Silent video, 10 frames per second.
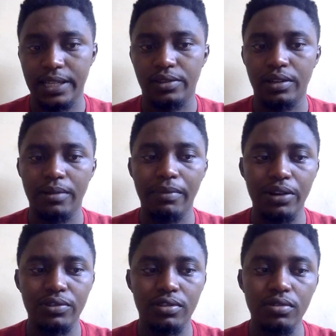I don't know
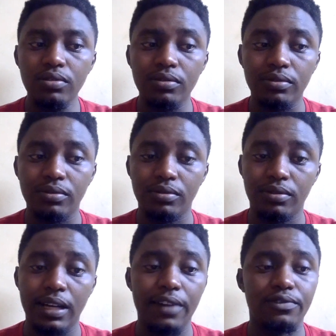about you.
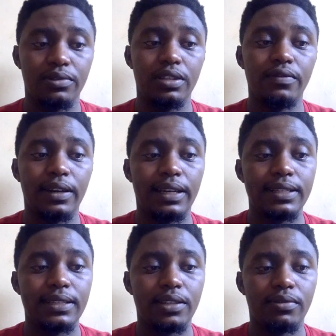You have to give an
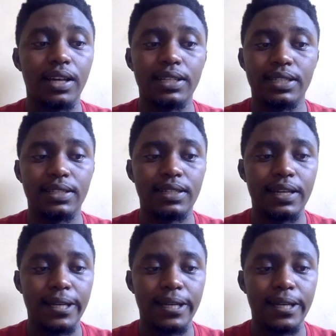answer to that.